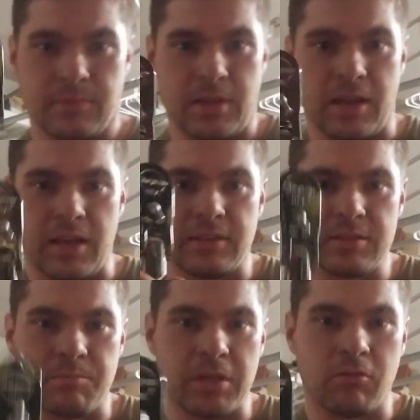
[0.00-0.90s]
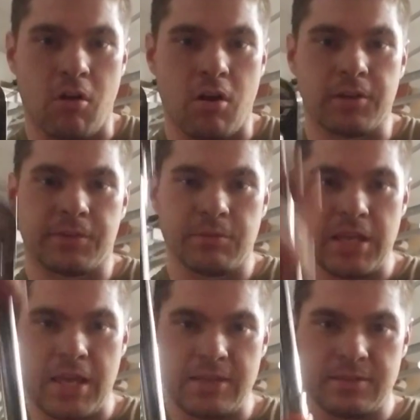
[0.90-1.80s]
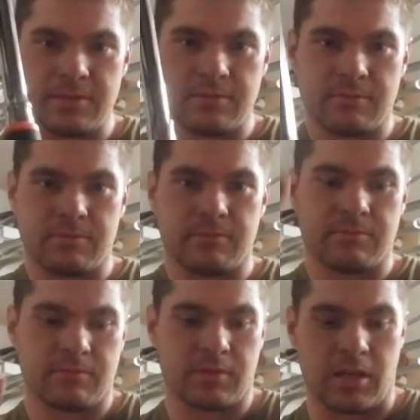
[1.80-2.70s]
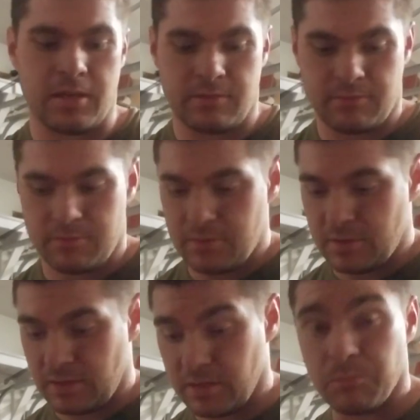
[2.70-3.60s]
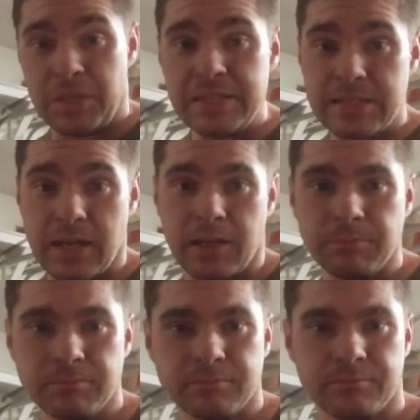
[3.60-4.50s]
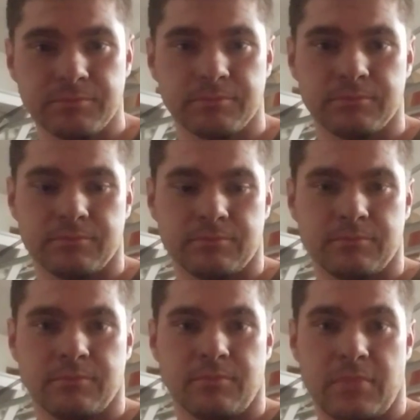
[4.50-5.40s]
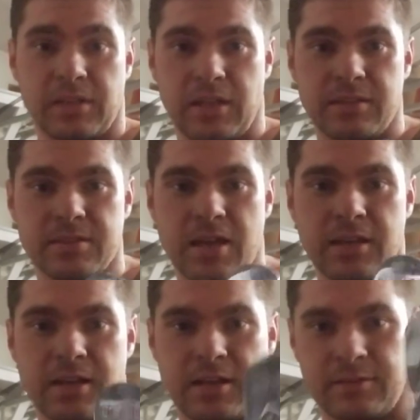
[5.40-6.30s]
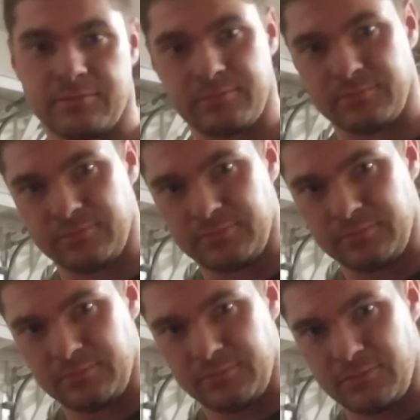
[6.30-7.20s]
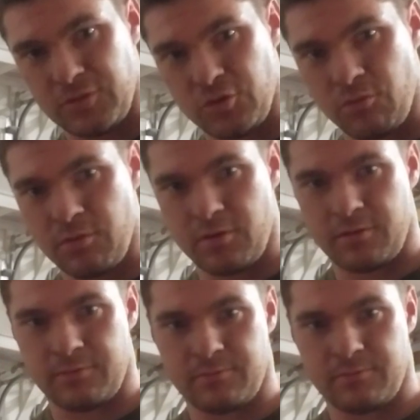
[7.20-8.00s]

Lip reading: I got this big long 3/8, okay? And in the meantime, I got this Icon, shorter